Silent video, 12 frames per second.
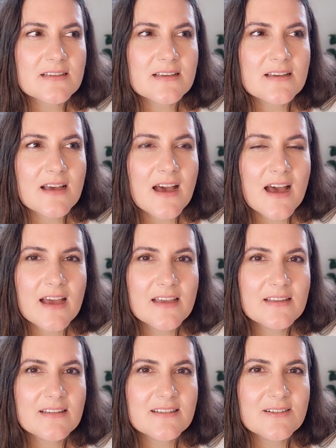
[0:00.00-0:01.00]

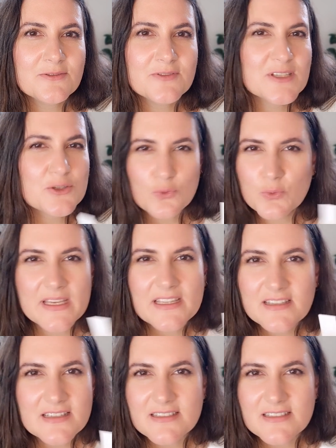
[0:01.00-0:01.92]
kind of a sweetness,